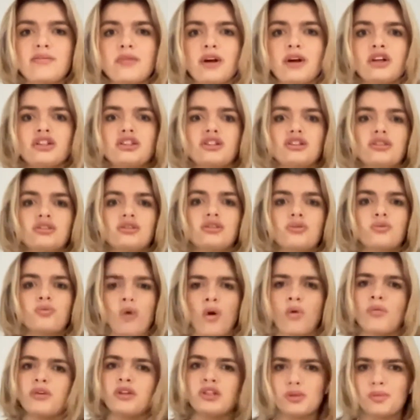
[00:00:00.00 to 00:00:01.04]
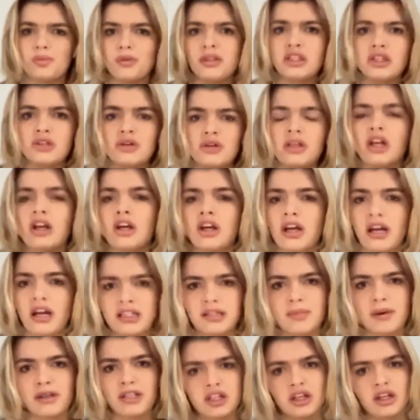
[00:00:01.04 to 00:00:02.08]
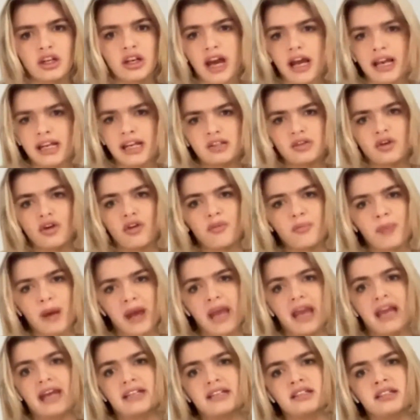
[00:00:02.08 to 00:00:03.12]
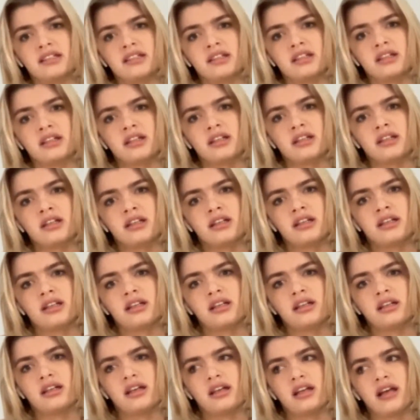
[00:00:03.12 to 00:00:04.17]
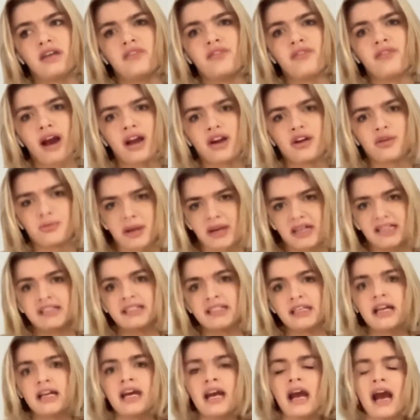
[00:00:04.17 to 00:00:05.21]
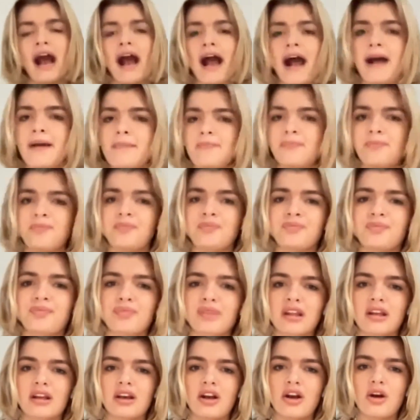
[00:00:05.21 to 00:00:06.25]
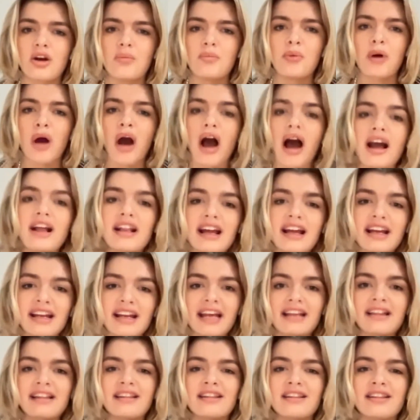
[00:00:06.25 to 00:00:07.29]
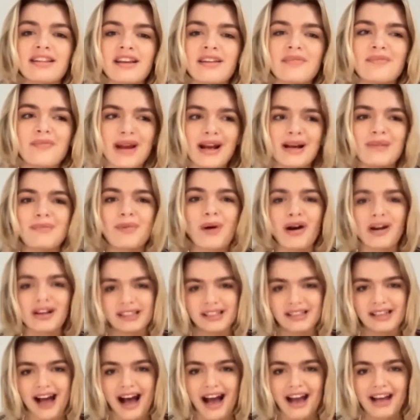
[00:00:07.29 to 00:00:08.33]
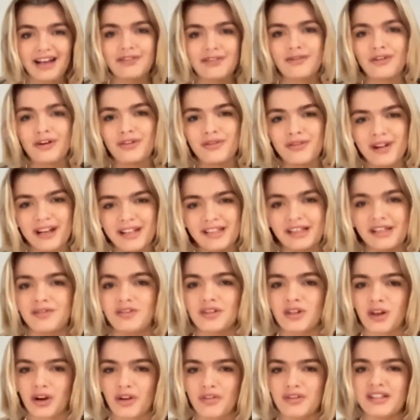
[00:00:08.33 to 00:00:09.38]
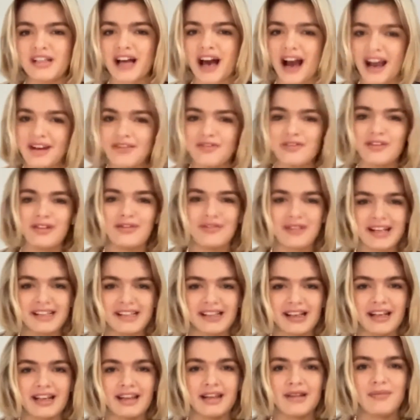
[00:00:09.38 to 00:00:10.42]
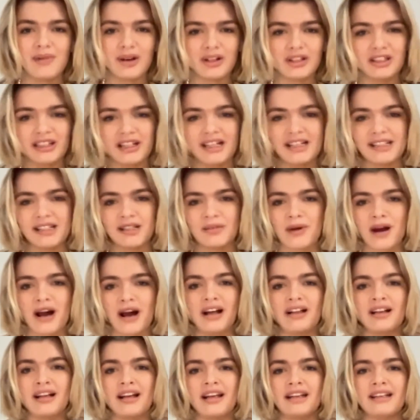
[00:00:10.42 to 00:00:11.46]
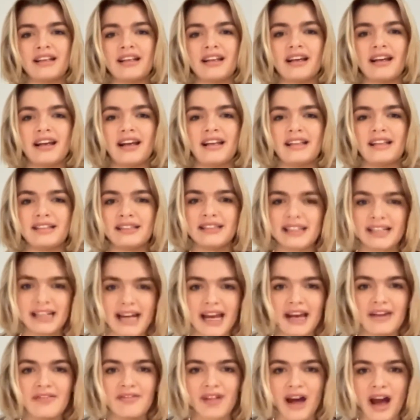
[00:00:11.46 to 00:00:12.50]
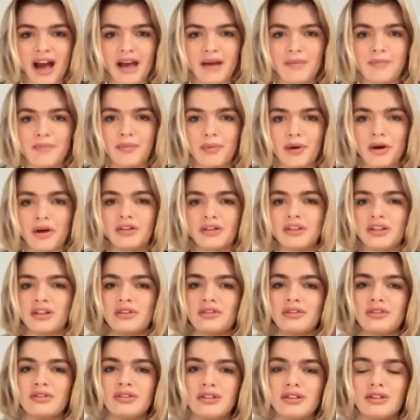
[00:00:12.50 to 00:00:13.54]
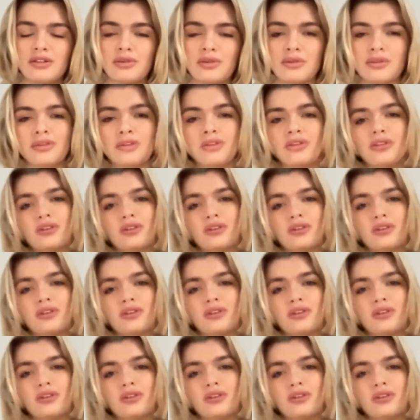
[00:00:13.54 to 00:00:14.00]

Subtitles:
much what we should be doing, especially on any sort of paid environment. But again, the makeup artist is hired for a reason, the photographer is hired for a reason, the model is as well, and it's to give that input. You're